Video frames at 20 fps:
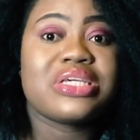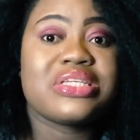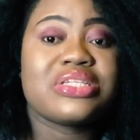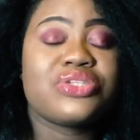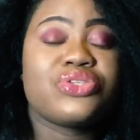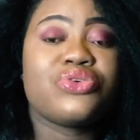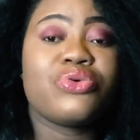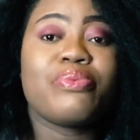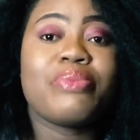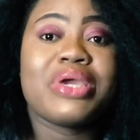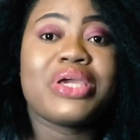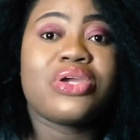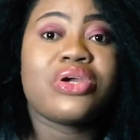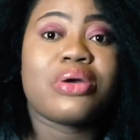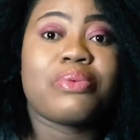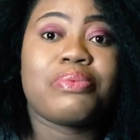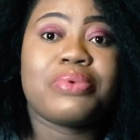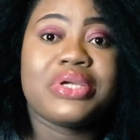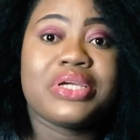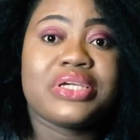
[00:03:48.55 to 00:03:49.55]
is you make
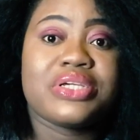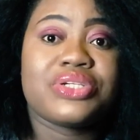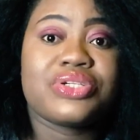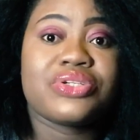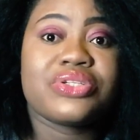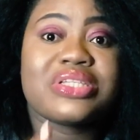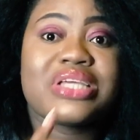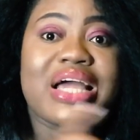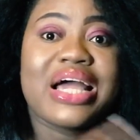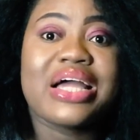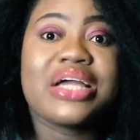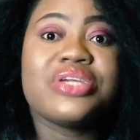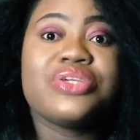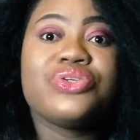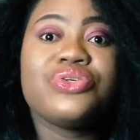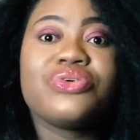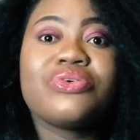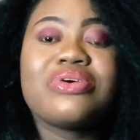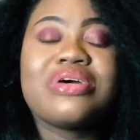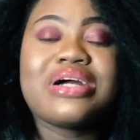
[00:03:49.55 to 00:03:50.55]
your application and
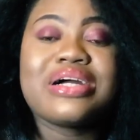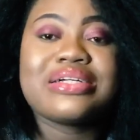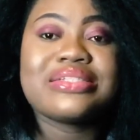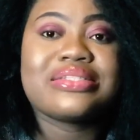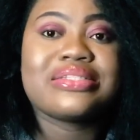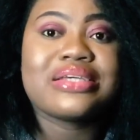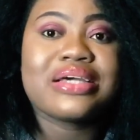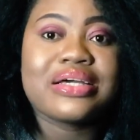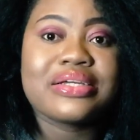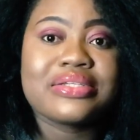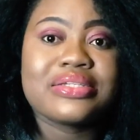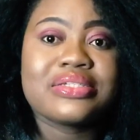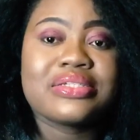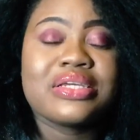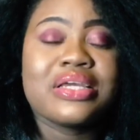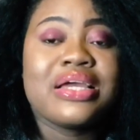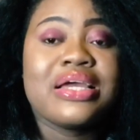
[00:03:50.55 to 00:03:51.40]
you attach